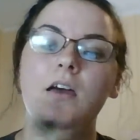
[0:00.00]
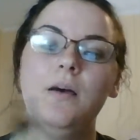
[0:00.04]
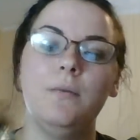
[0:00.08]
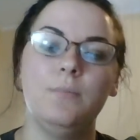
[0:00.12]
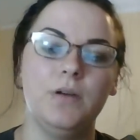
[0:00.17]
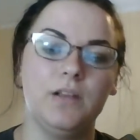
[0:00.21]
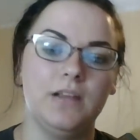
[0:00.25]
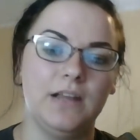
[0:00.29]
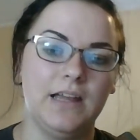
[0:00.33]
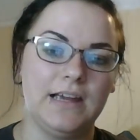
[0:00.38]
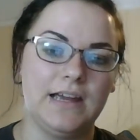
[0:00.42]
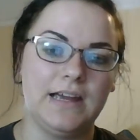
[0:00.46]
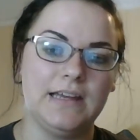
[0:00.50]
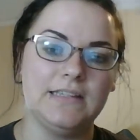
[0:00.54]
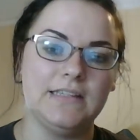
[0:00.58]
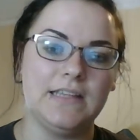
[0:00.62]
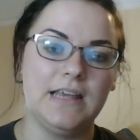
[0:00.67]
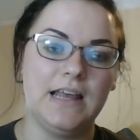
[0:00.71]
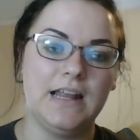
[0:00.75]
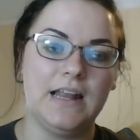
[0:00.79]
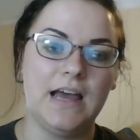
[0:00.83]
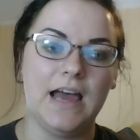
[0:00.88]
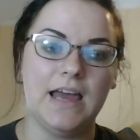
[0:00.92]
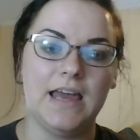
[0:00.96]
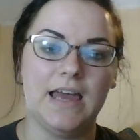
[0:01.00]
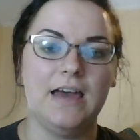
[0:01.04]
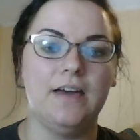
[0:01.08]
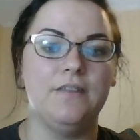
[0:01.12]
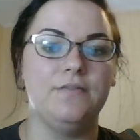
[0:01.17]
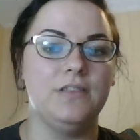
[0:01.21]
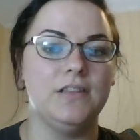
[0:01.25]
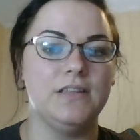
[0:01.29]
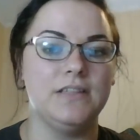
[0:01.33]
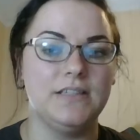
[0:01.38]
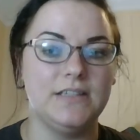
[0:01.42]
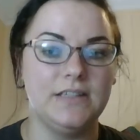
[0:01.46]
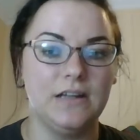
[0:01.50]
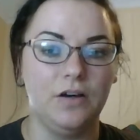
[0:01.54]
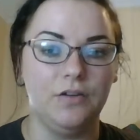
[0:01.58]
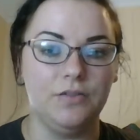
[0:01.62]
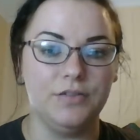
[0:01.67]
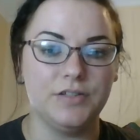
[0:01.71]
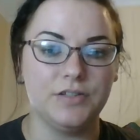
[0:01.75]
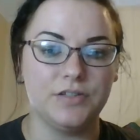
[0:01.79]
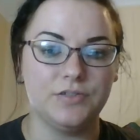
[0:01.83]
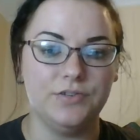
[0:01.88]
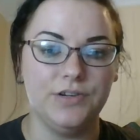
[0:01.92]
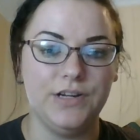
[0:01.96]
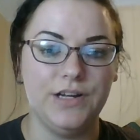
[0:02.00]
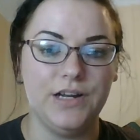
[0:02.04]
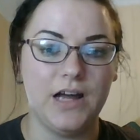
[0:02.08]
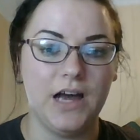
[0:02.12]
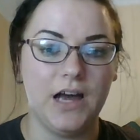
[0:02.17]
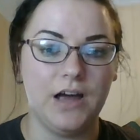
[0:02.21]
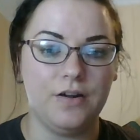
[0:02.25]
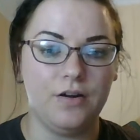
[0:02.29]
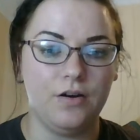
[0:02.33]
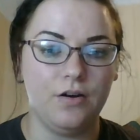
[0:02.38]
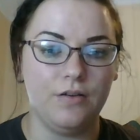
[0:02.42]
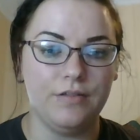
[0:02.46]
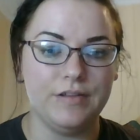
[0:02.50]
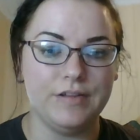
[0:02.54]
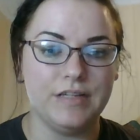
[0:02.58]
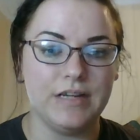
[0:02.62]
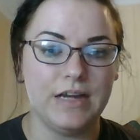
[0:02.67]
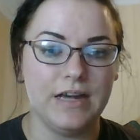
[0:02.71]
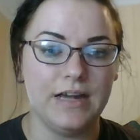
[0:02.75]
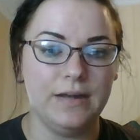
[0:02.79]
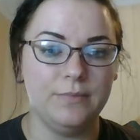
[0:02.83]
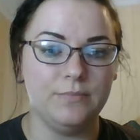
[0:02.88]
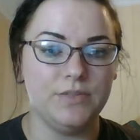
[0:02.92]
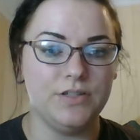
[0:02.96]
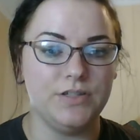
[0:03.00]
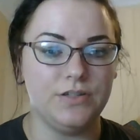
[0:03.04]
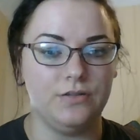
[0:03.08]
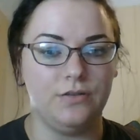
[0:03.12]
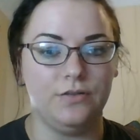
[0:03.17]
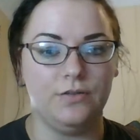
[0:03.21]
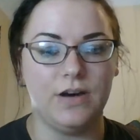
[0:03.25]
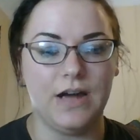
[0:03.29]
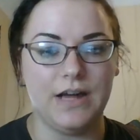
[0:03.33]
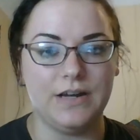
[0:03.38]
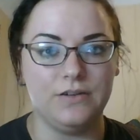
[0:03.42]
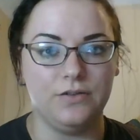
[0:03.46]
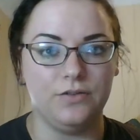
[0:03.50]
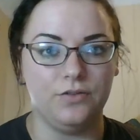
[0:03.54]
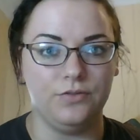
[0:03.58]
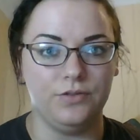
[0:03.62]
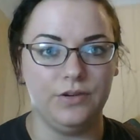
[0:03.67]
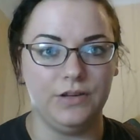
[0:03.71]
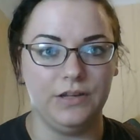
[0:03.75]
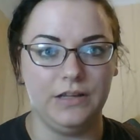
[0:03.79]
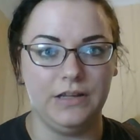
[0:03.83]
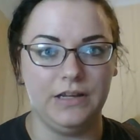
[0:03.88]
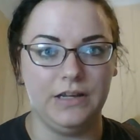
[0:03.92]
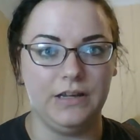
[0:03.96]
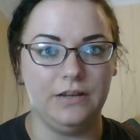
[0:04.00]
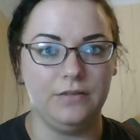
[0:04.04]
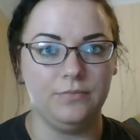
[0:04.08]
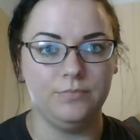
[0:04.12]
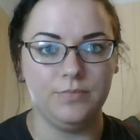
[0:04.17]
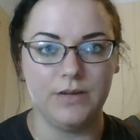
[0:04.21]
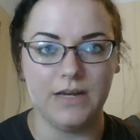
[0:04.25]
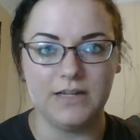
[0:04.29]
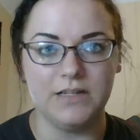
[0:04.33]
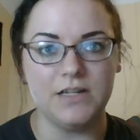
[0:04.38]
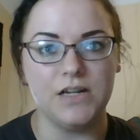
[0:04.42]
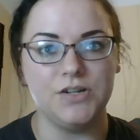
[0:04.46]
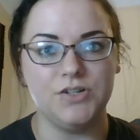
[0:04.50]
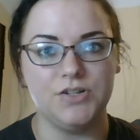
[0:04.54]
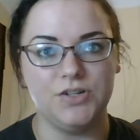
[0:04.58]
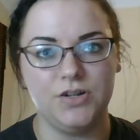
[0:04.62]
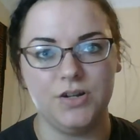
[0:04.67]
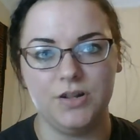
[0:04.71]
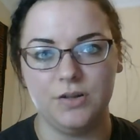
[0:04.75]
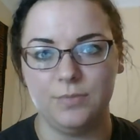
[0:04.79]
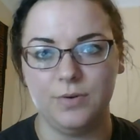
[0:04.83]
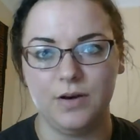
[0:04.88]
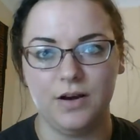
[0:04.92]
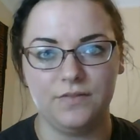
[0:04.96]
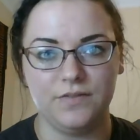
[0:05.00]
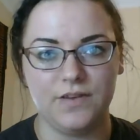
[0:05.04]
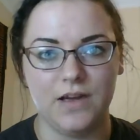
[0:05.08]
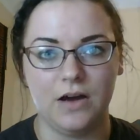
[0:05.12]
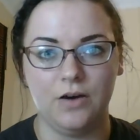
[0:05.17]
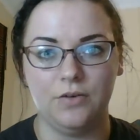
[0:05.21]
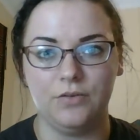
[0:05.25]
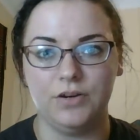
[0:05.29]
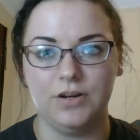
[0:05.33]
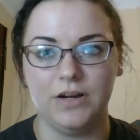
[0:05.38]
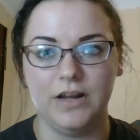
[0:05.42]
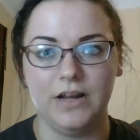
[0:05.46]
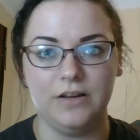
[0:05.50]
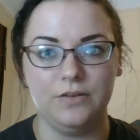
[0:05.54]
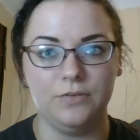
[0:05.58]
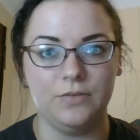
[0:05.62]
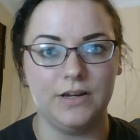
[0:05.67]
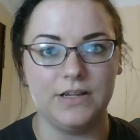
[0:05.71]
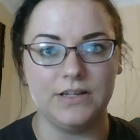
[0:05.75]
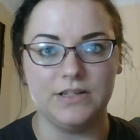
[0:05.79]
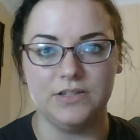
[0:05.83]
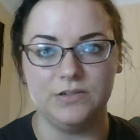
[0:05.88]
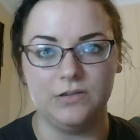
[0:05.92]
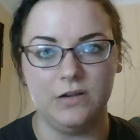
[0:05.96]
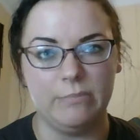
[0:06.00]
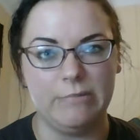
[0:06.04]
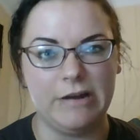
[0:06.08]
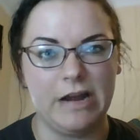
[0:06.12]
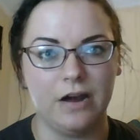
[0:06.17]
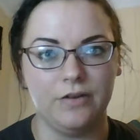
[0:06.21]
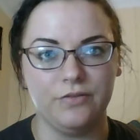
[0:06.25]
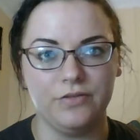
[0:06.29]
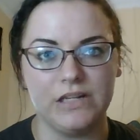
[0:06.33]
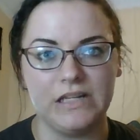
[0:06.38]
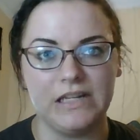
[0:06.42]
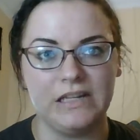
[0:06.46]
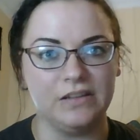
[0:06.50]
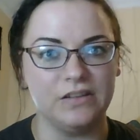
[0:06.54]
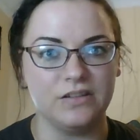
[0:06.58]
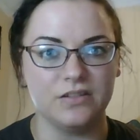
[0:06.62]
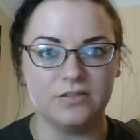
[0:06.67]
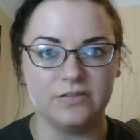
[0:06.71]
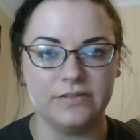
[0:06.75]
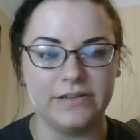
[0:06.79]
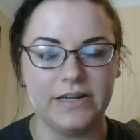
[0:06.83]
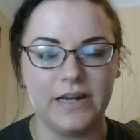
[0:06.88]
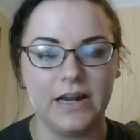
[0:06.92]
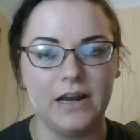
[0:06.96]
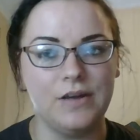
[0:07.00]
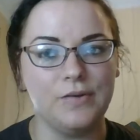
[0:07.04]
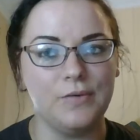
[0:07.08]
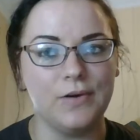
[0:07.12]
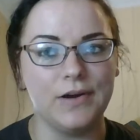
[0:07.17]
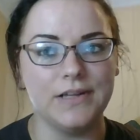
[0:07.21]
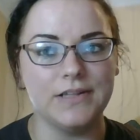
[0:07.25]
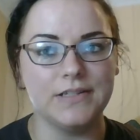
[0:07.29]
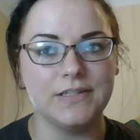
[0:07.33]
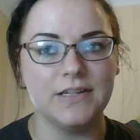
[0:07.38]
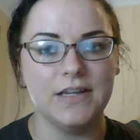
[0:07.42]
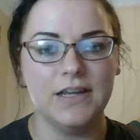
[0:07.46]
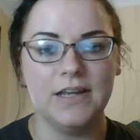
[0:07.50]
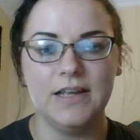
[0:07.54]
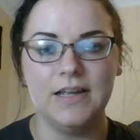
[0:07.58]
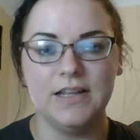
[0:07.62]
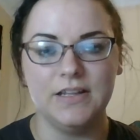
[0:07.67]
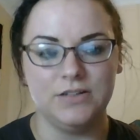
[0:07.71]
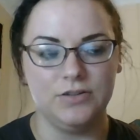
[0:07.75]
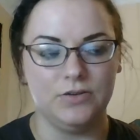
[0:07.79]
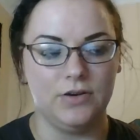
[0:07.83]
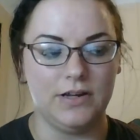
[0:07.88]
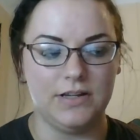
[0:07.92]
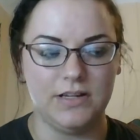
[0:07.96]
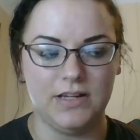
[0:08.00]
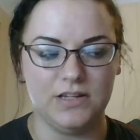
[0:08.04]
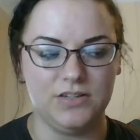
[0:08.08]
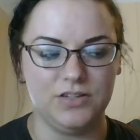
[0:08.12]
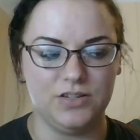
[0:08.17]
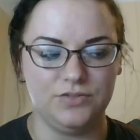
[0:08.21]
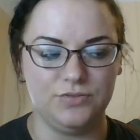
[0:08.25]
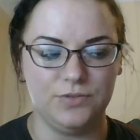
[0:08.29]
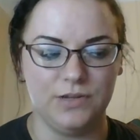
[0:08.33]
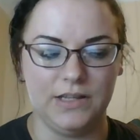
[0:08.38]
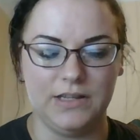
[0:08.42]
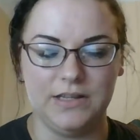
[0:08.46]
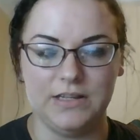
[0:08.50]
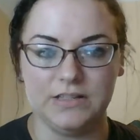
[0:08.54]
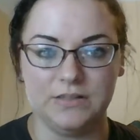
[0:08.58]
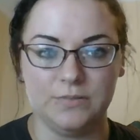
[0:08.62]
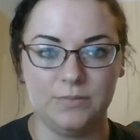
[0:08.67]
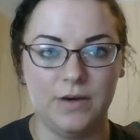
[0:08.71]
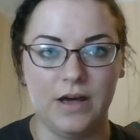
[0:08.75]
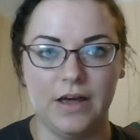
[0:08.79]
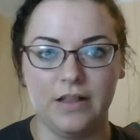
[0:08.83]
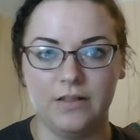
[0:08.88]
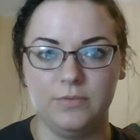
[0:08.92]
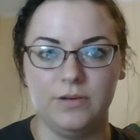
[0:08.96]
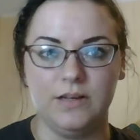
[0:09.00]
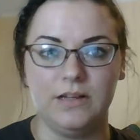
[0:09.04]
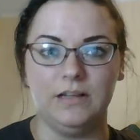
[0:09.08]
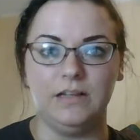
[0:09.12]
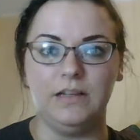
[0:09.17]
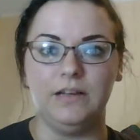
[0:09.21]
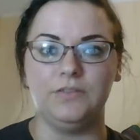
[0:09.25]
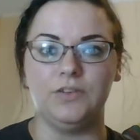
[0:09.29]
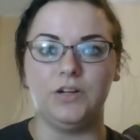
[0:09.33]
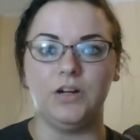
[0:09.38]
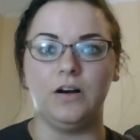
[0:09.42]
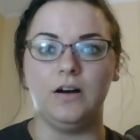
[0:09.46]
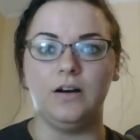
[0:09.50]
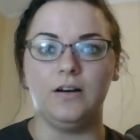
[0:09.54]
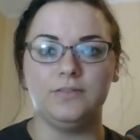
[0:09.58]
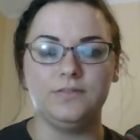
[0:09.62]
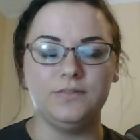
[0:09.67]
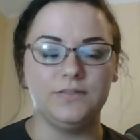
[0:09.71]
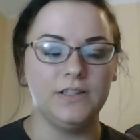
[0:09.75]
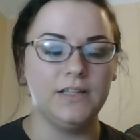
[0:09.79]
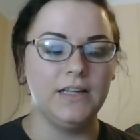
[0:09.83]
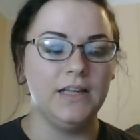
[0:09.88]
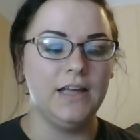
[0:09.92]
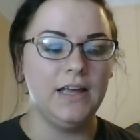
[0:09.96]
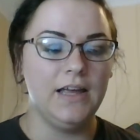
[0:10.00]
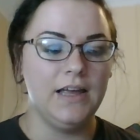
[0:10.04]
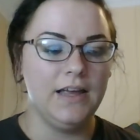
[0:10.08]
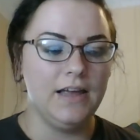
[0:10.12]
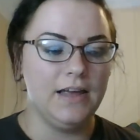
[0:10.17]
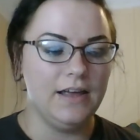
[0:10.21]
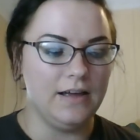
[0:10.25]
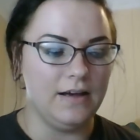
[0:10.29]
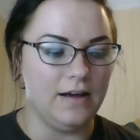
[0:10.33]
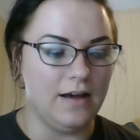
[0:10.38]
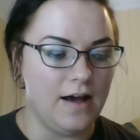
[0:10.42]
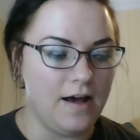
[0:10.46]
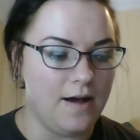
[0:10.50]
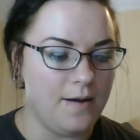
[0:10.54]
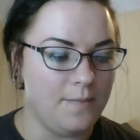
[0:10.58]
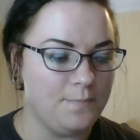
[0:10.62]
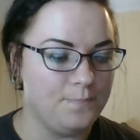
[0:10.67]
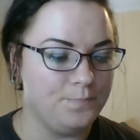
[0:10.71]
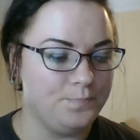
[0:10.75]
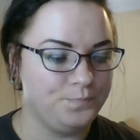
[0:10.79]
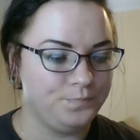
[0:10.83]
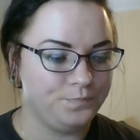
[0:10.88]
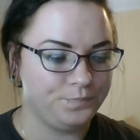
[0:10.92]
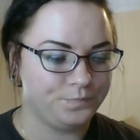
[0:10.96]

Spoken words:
But like I said, I have the stealth screen on all the time, so I don't really pay attention to the puff counter anyways, so I'm not reading the screen anyways. So it just really doesn't bother me to leave it off. And